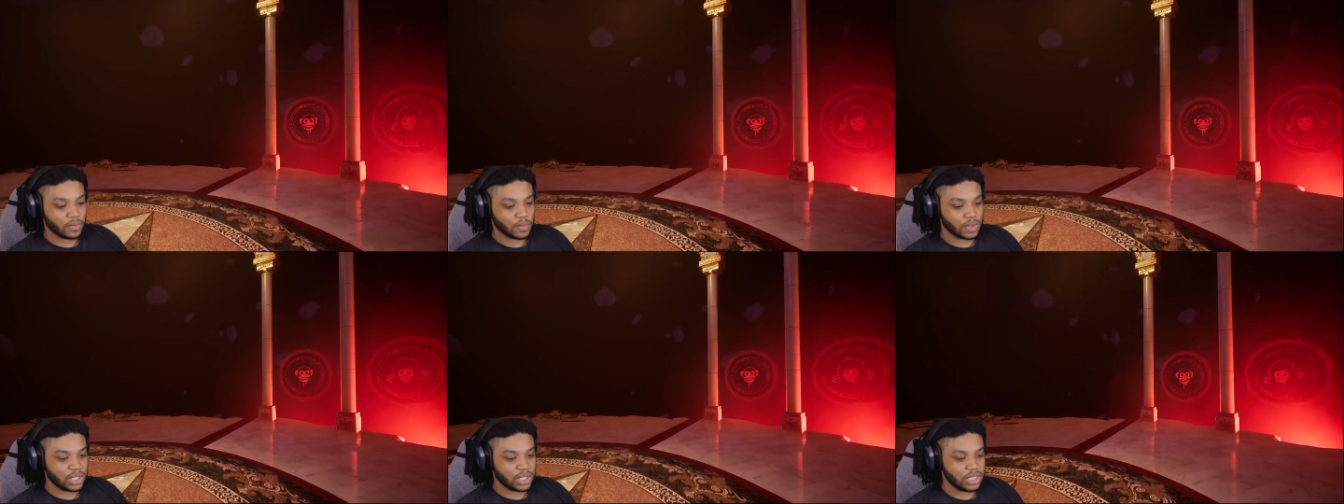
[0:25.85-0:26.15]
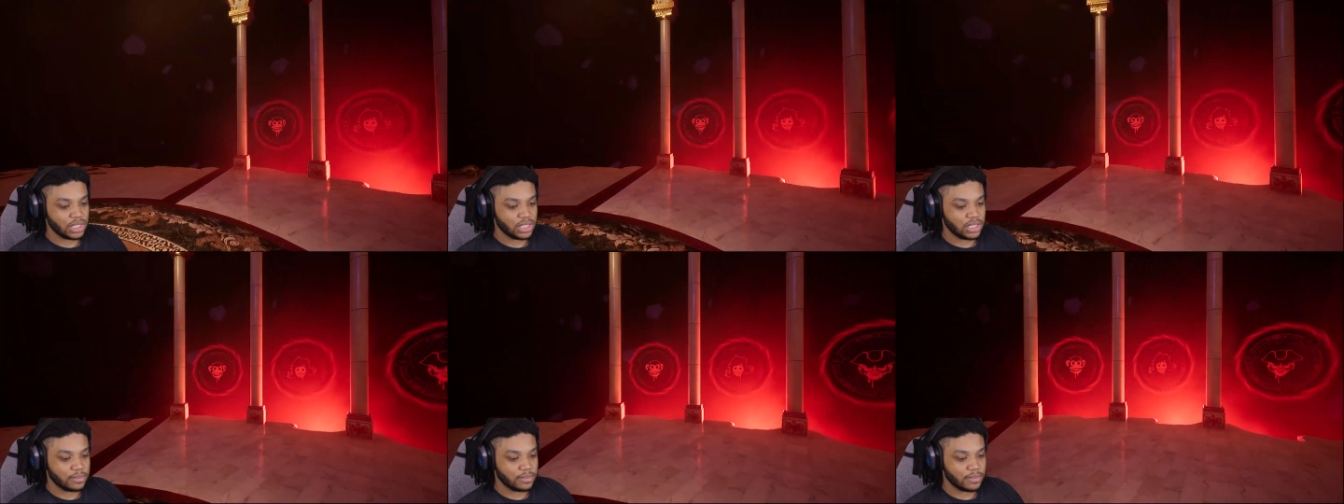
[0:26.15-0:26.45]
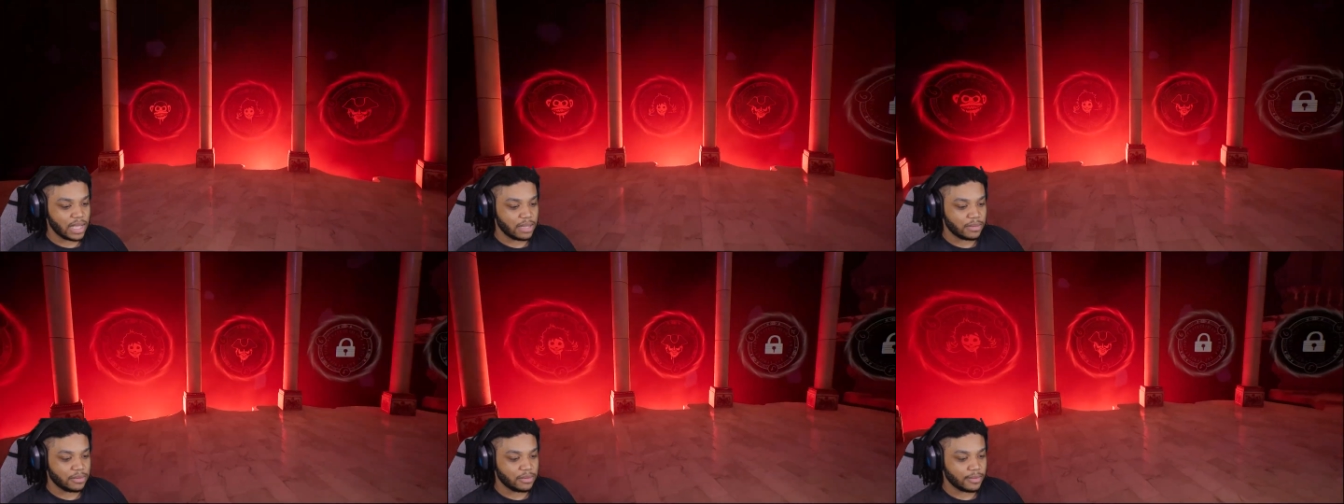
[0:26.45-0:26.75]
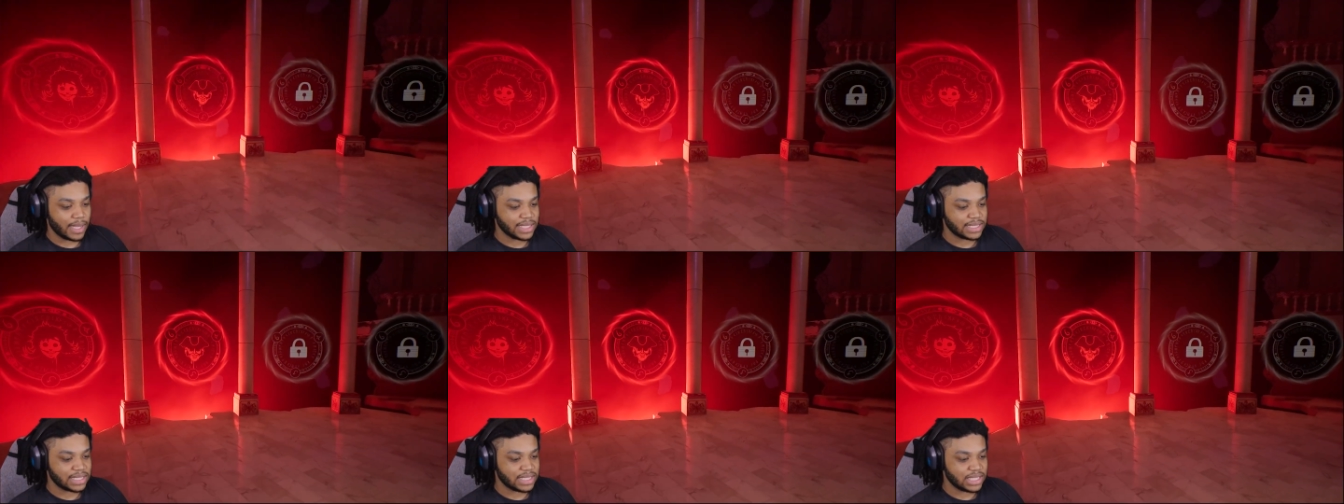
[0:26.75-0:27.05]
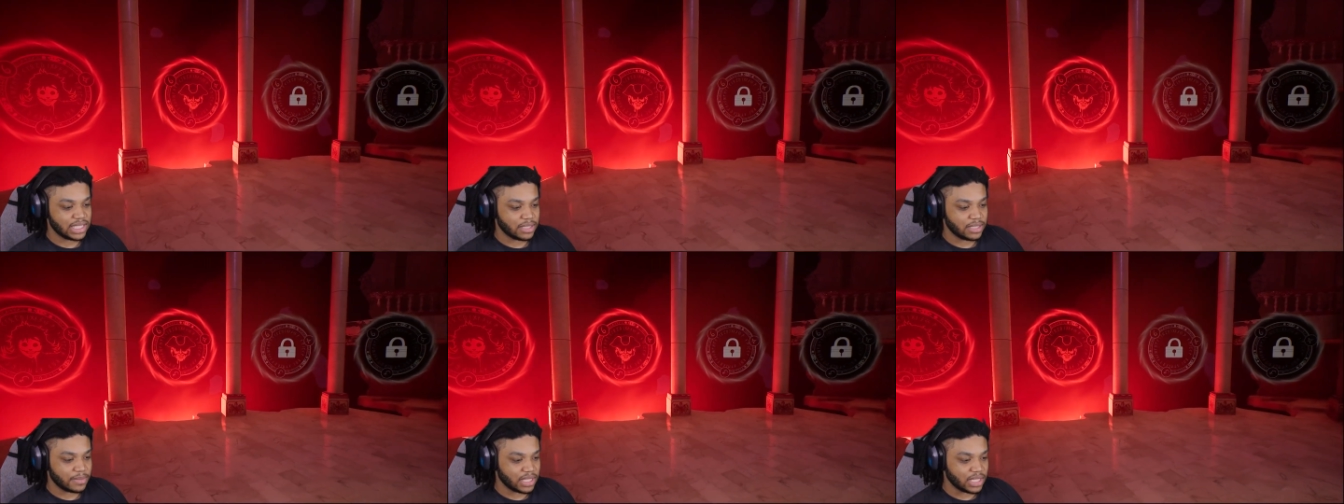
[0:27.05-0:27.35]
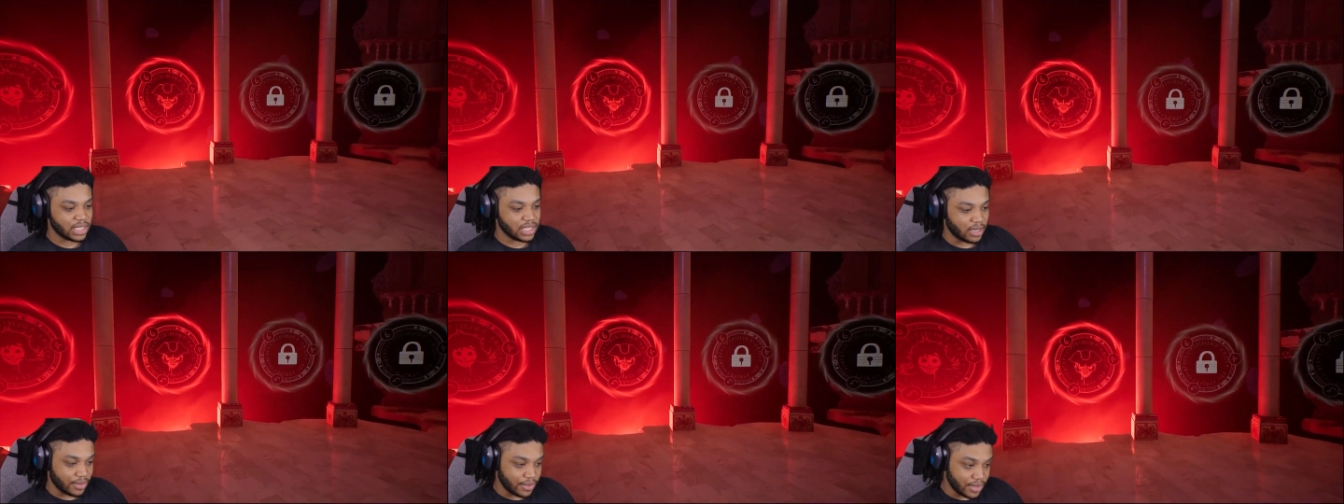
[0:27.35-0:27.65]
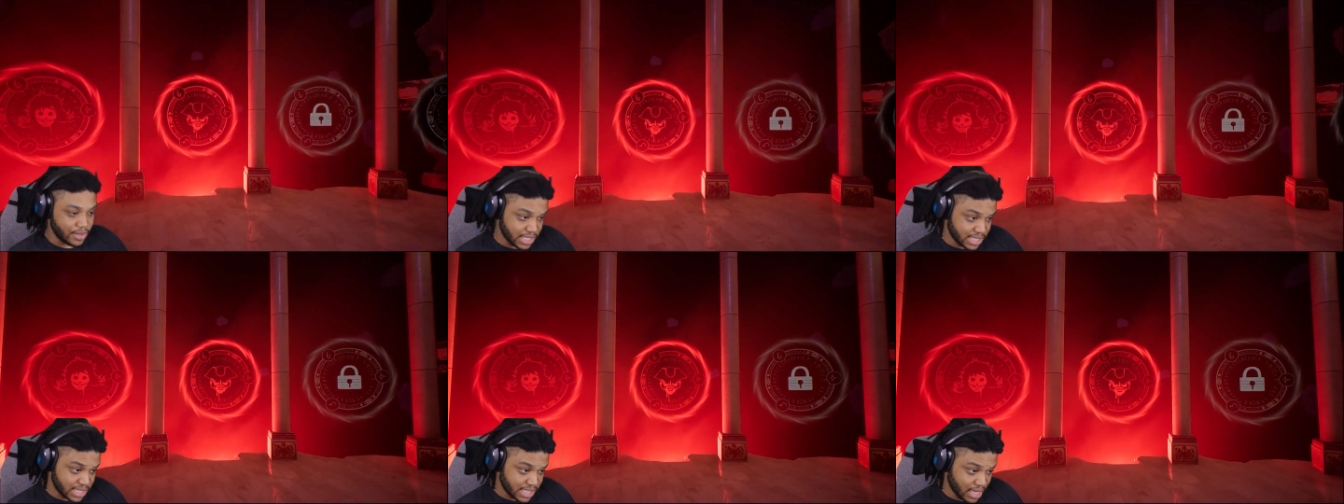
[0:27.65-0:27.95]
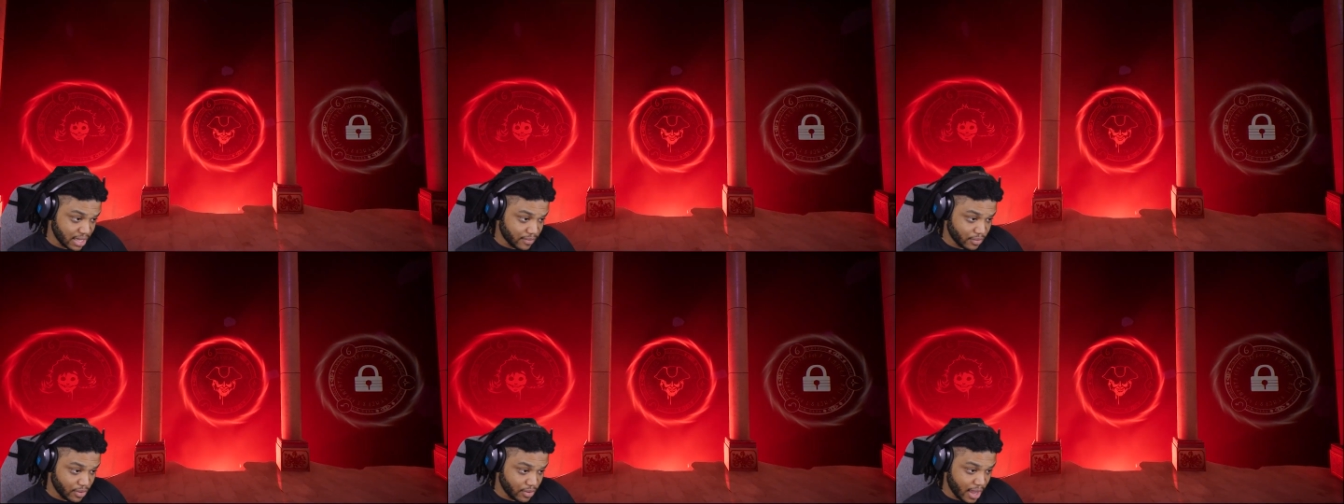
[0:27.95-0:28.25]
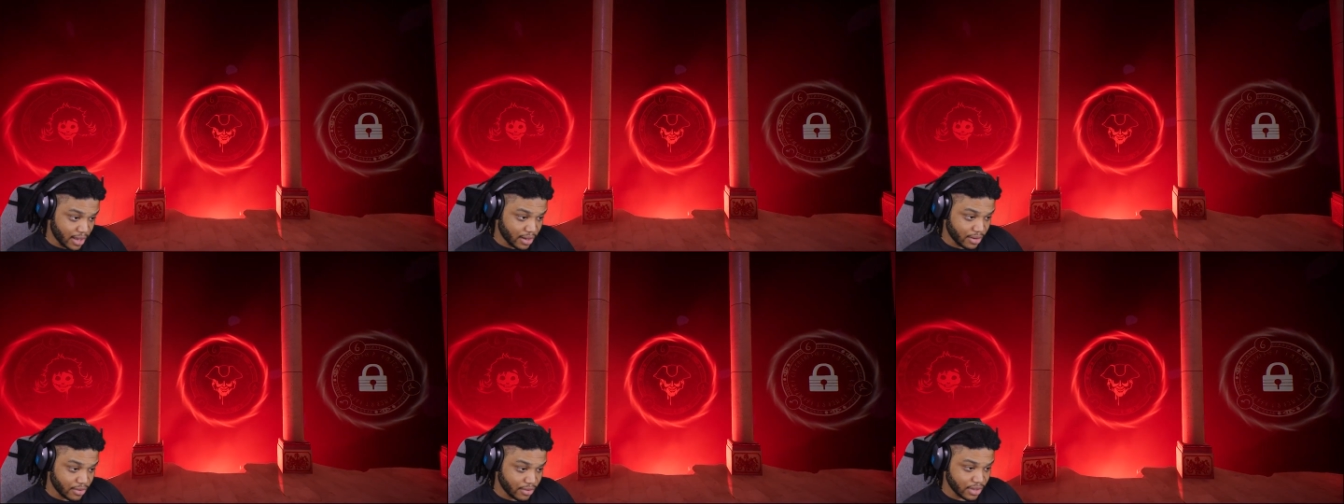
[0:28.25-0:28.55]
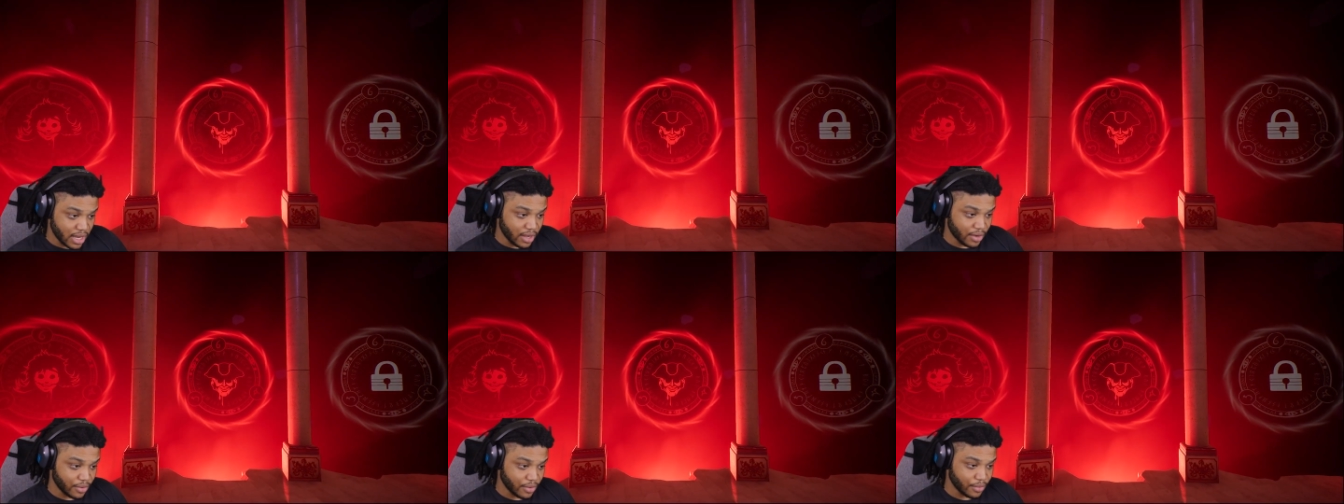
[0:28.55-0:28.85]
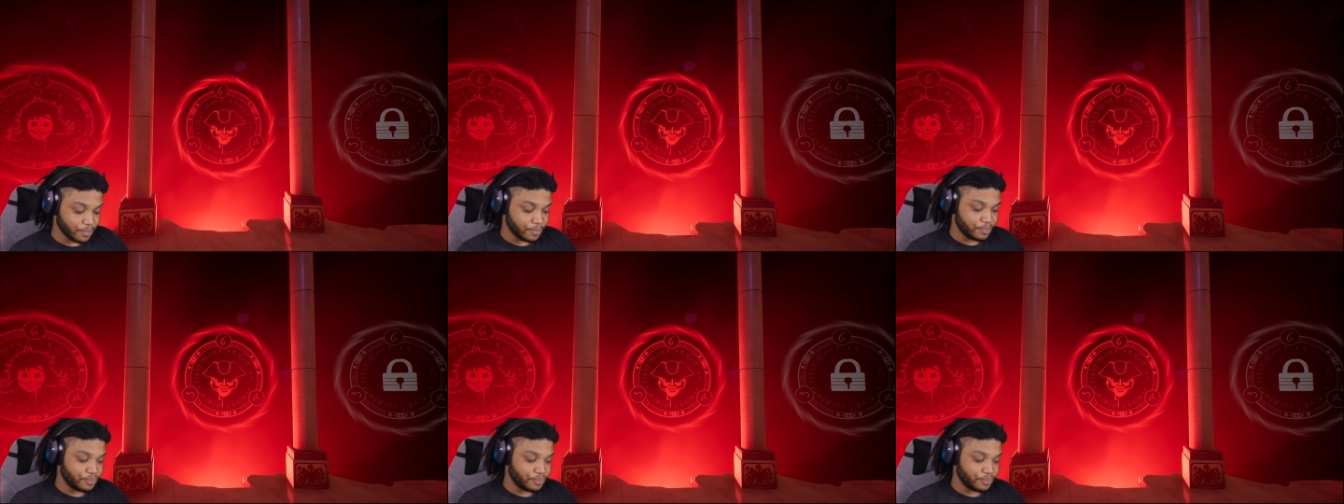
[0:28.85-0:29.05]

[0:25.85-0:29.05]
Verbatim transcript: We maybe might see him again on this level, I don't know.